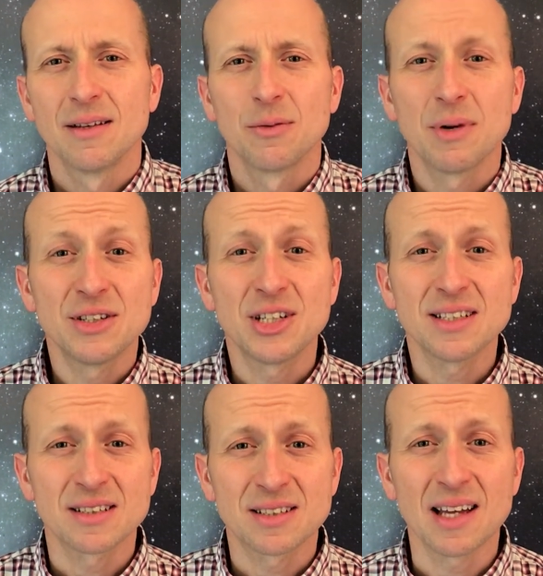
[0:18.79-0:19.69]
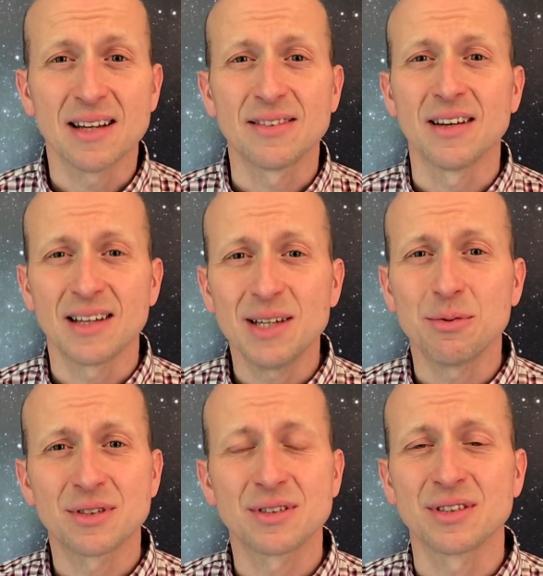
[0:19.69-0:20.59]
When Jesus said that he
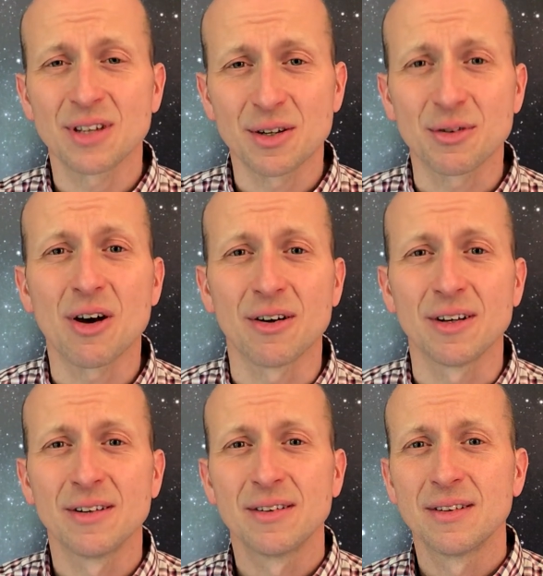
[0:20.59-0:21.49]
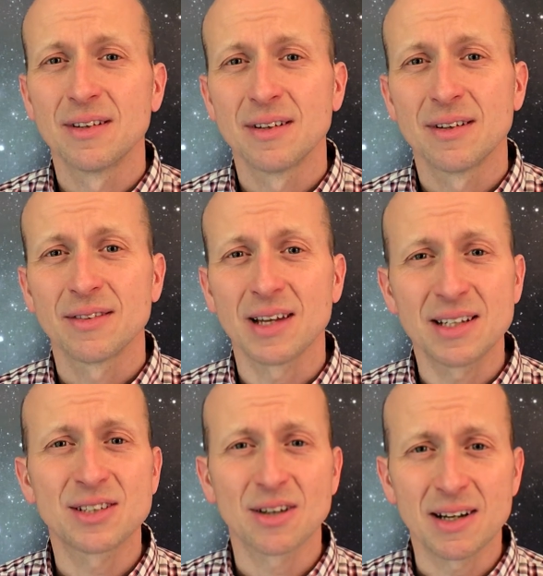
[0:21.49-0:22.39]
was the Son of God, they
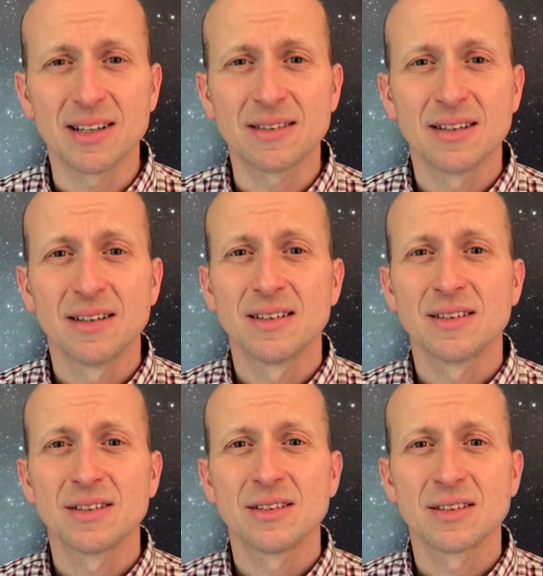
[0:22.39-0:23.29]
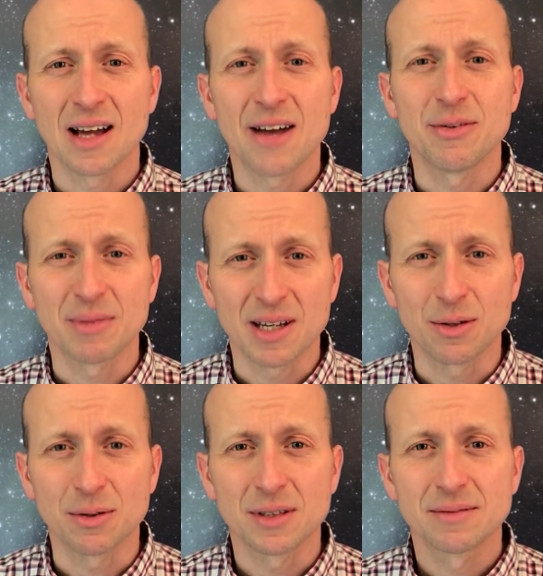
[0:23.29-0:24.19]
decided to have him
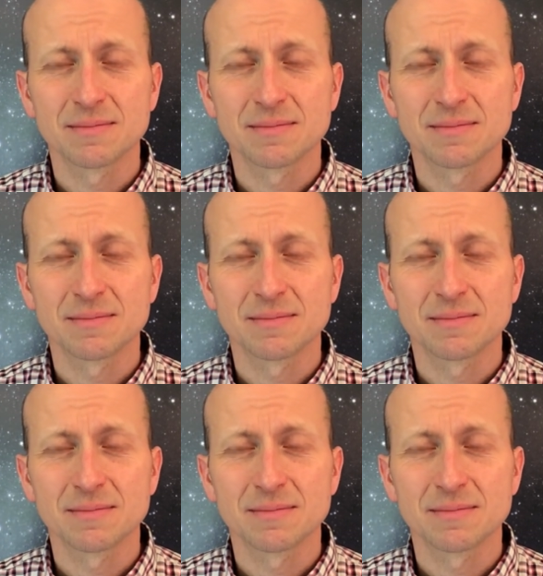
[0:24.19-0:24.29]
killed.